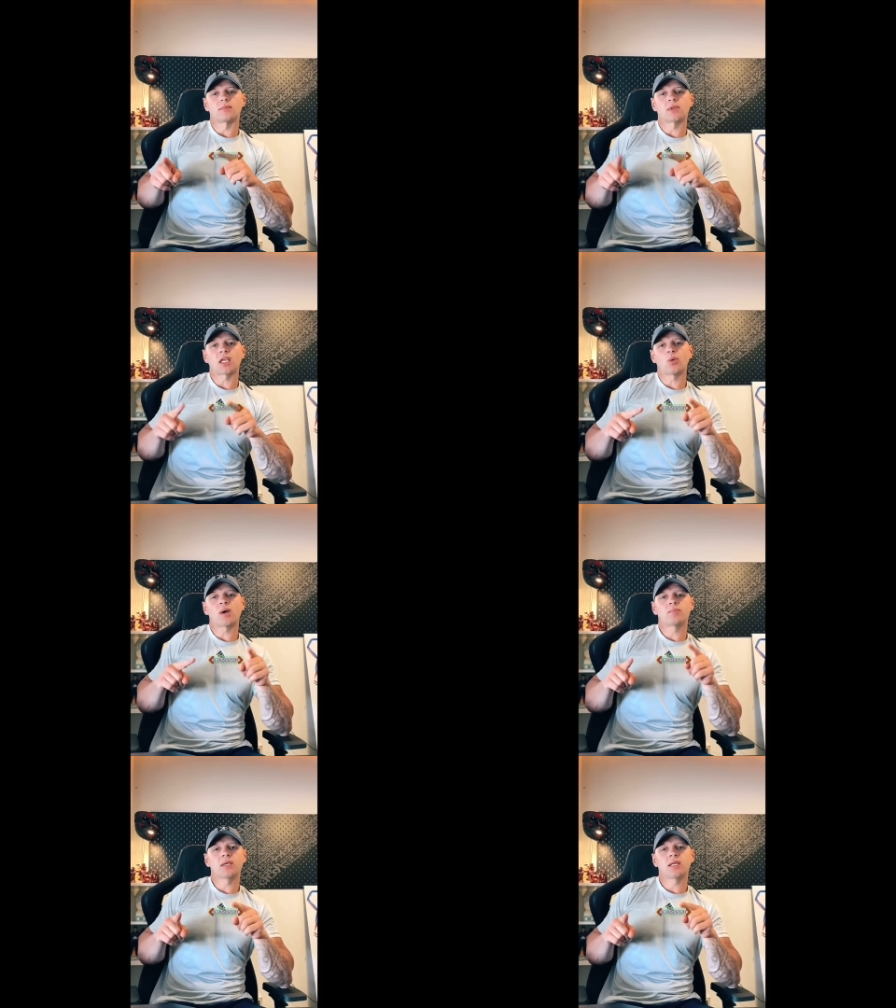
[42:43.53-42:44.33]
that you
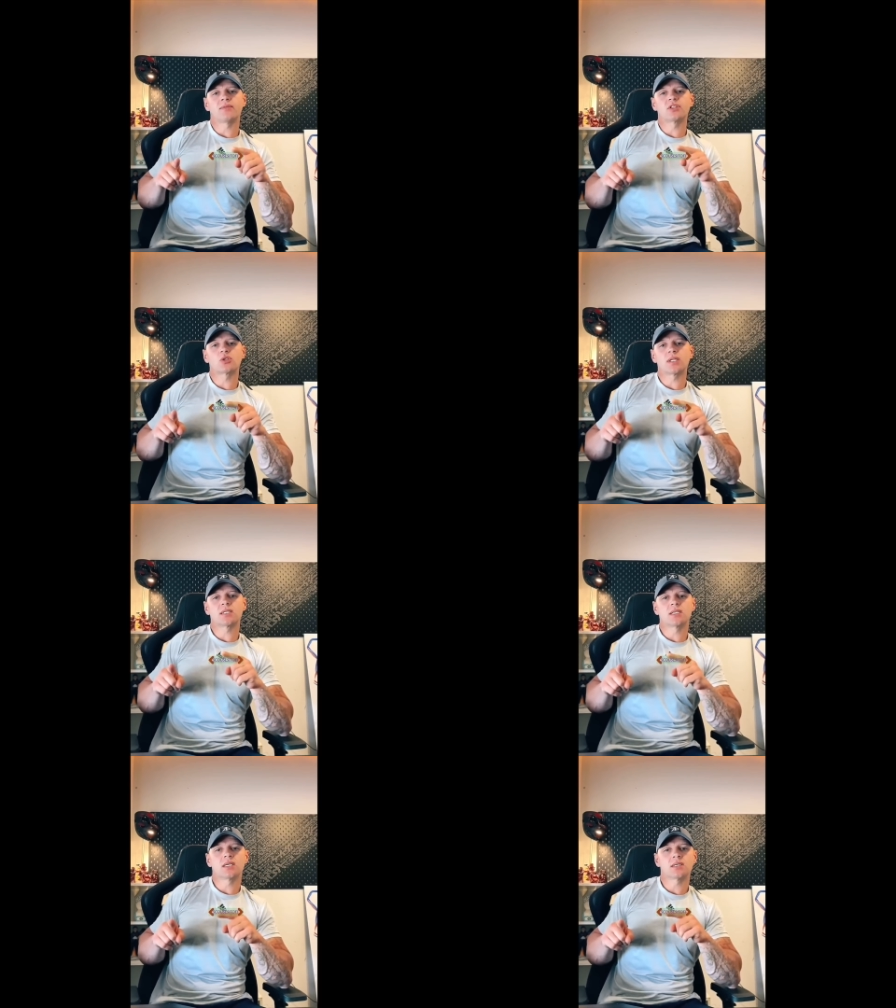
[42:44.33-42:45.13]
haven't been in for
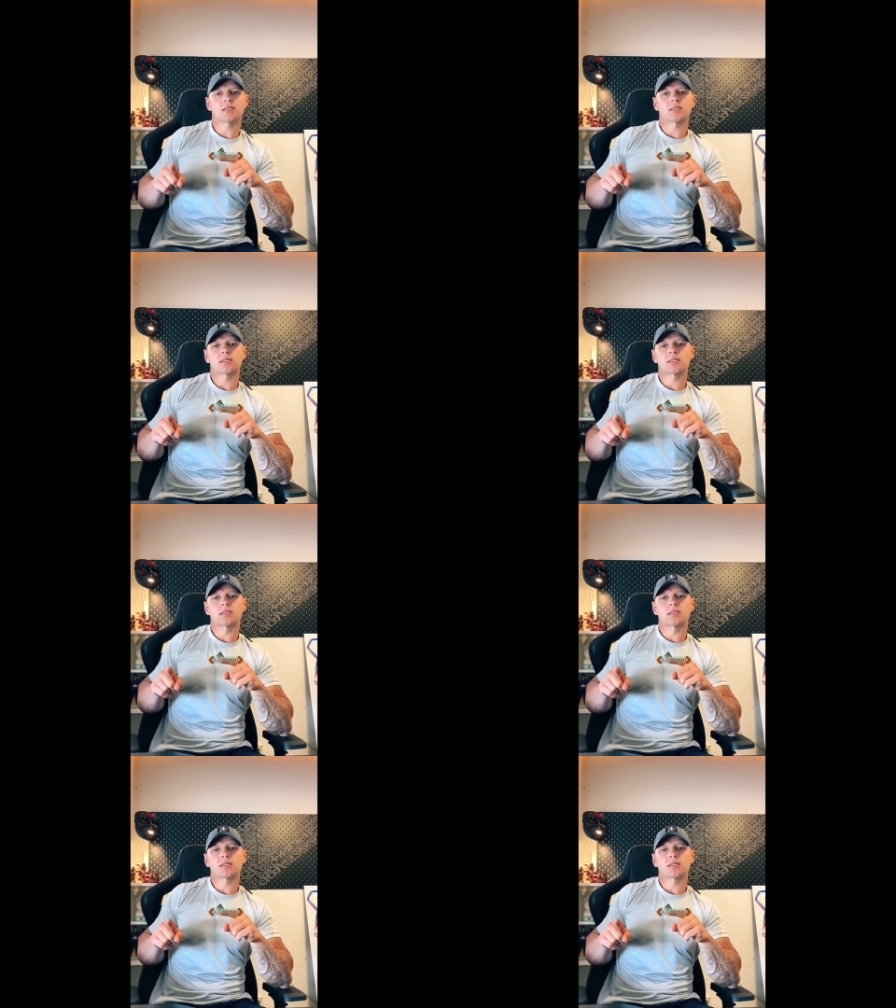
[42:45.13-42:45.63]
20 years